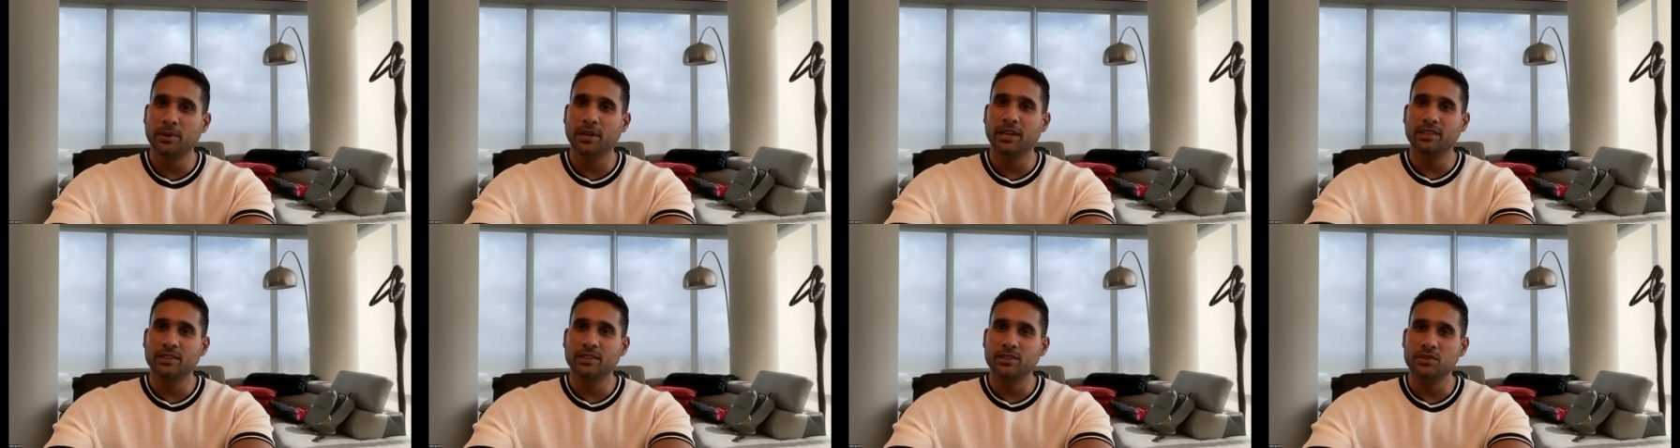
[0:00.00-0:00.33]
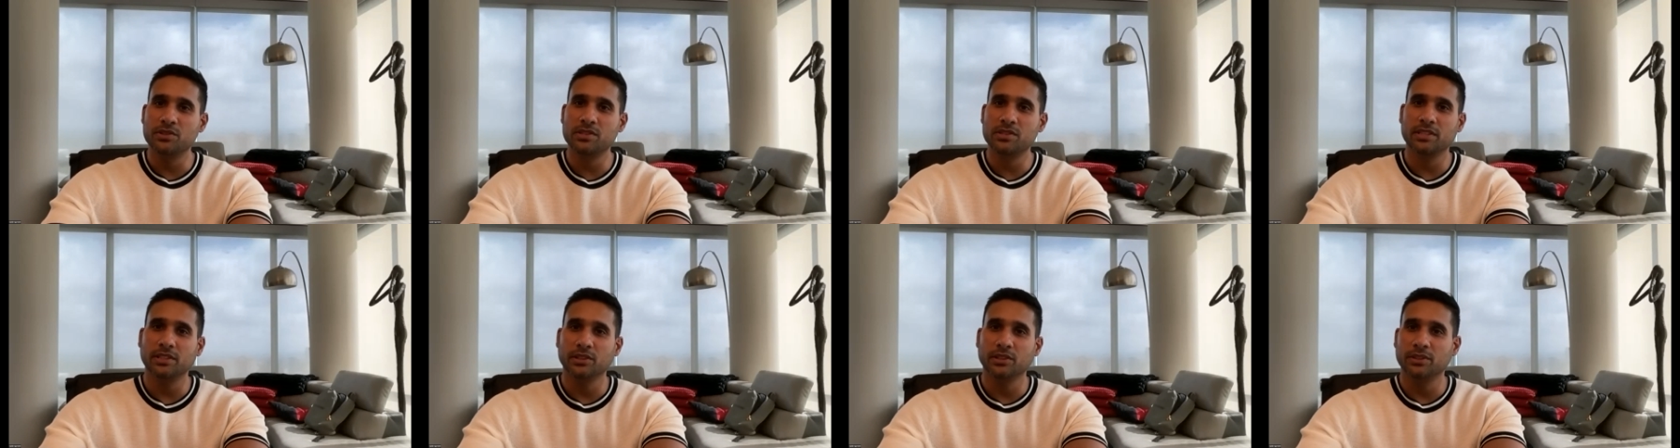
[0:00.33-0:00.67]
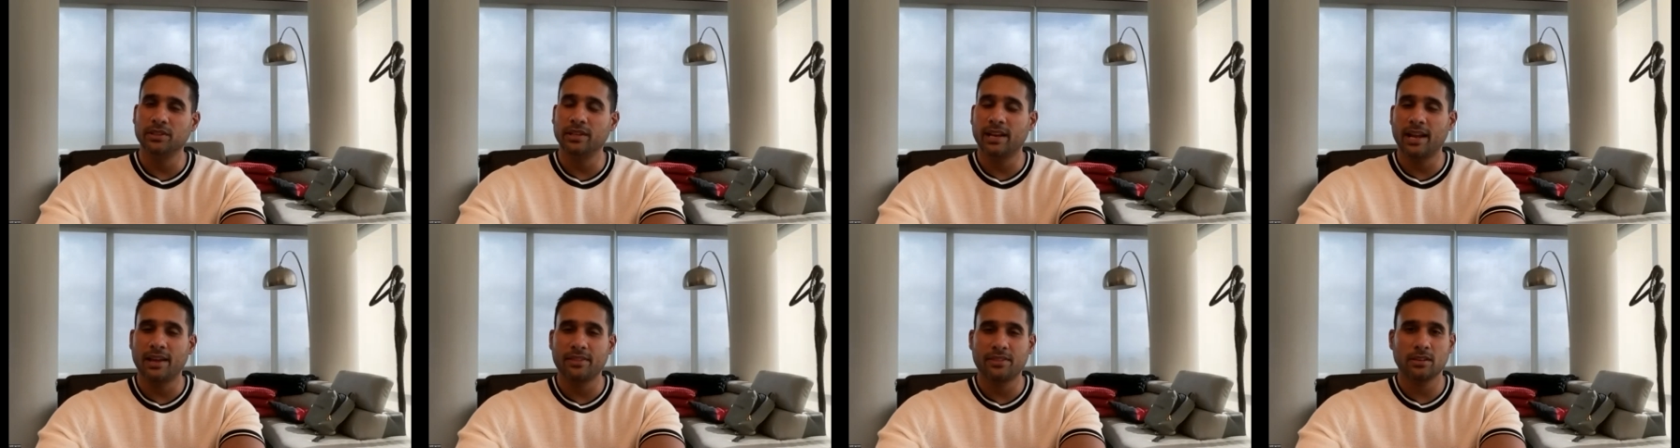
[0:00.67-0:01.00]
but you still
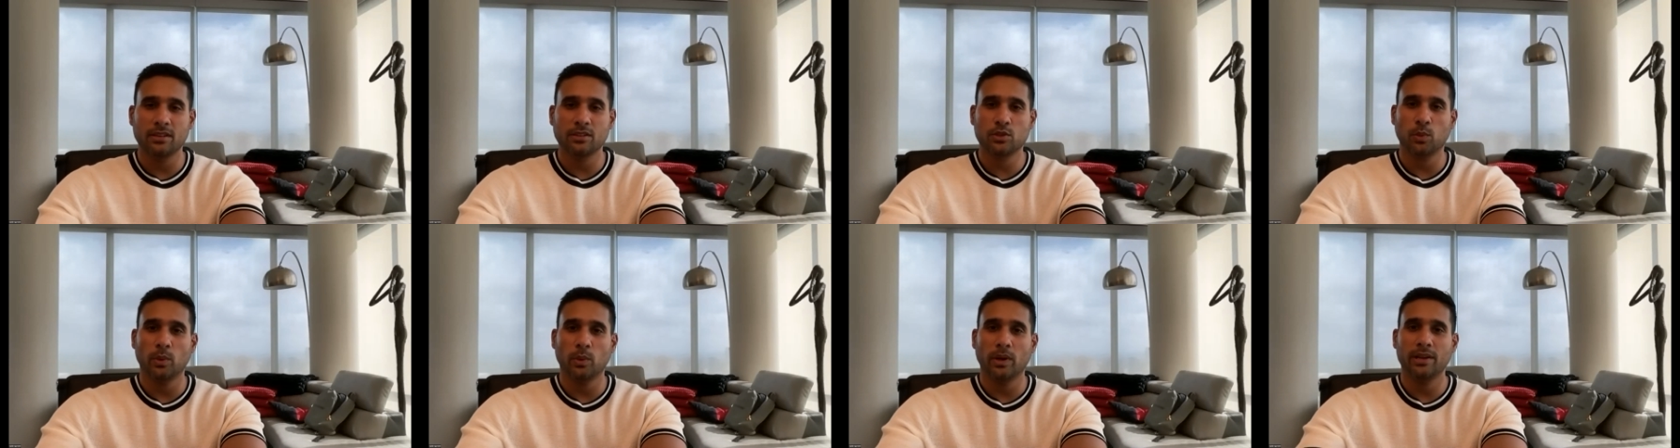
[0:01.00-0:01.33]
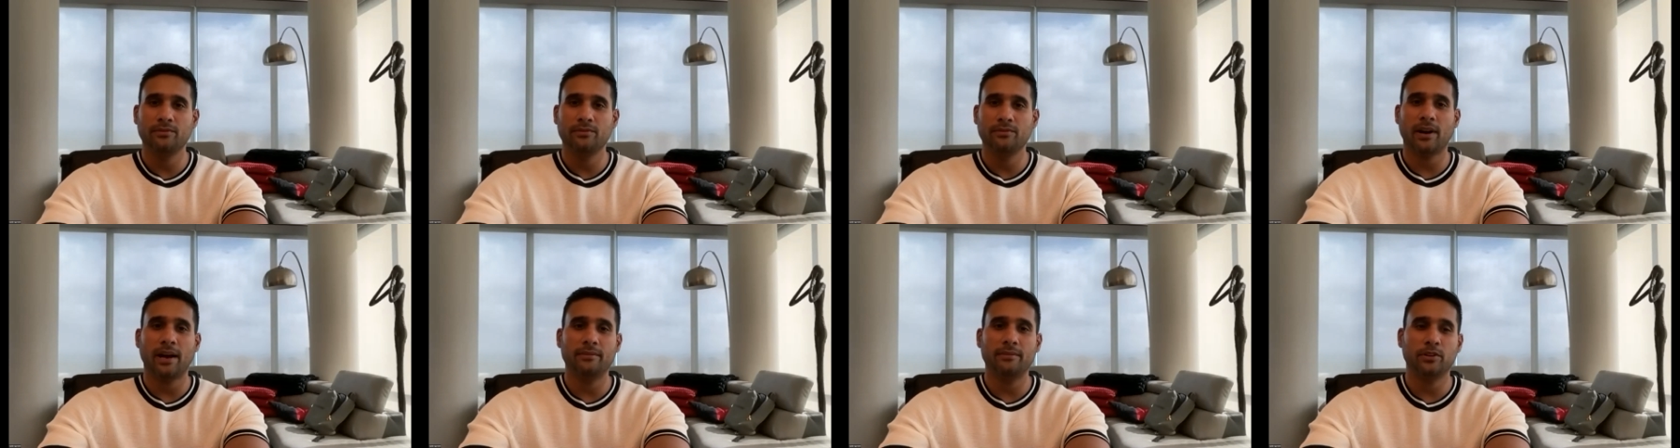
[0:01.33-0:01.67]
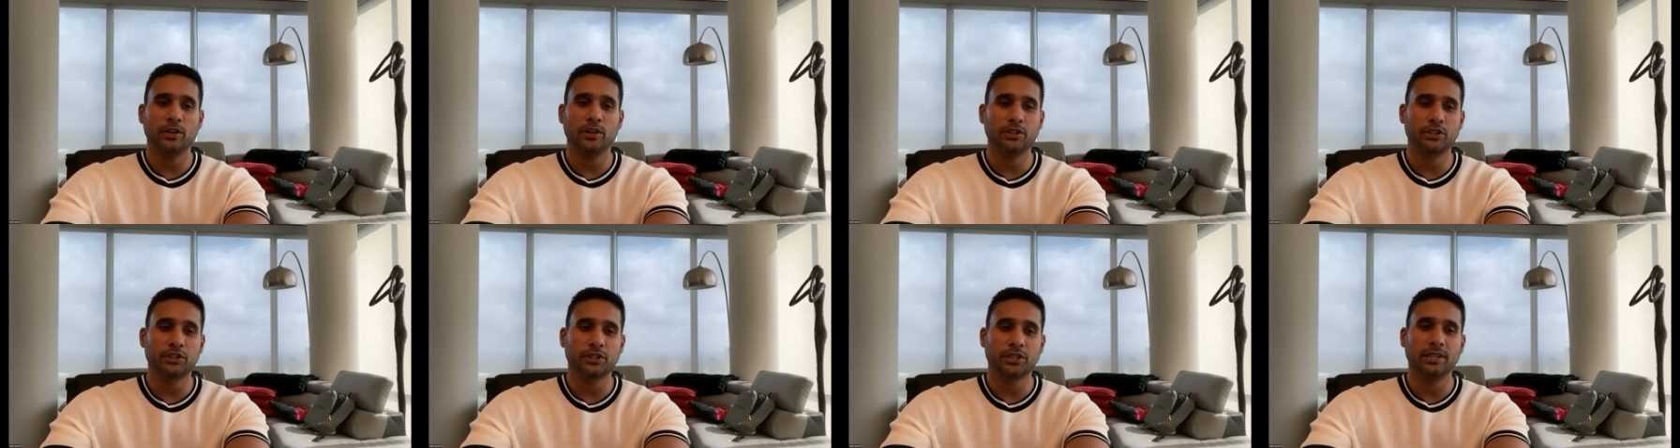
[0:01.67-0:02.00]
did, I think,
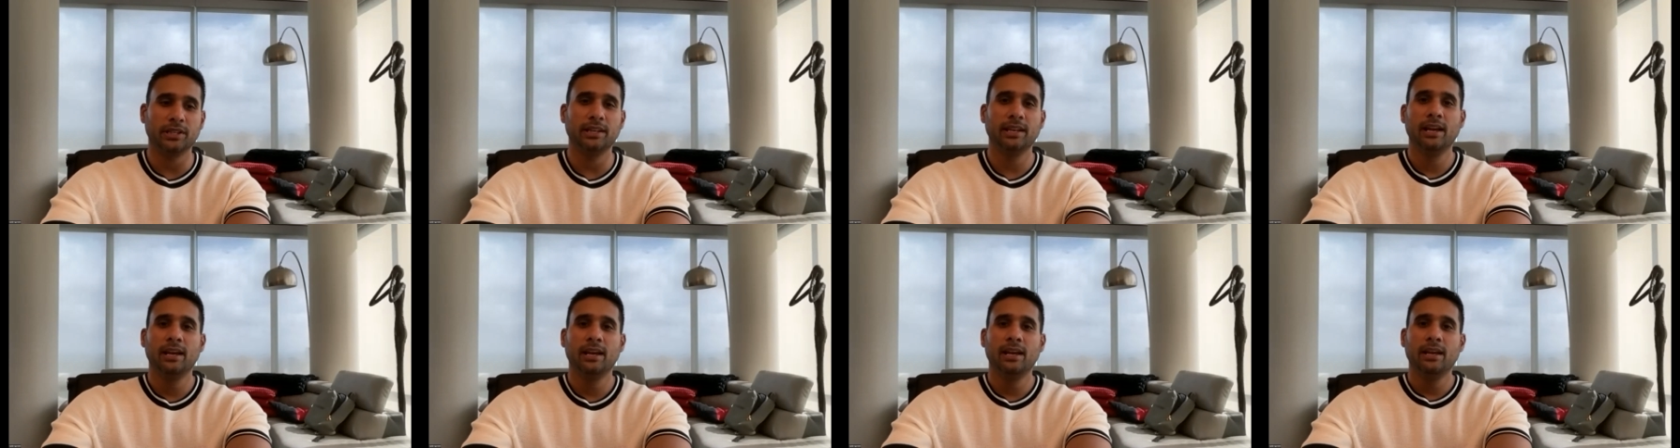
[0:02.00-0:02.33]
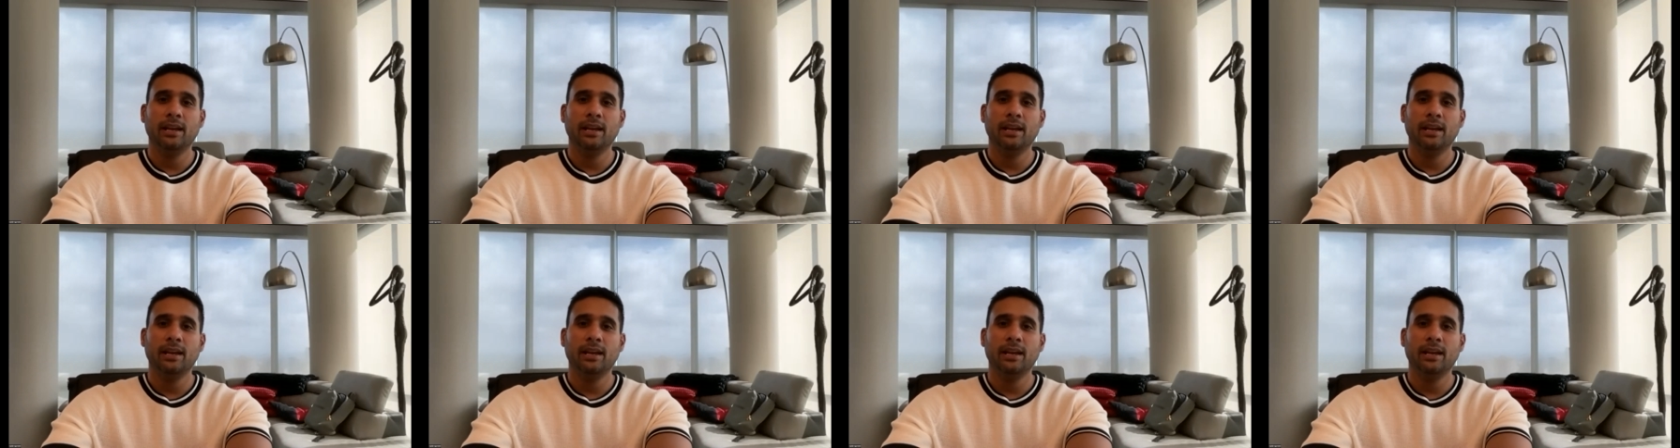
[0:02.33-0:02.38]
2,500.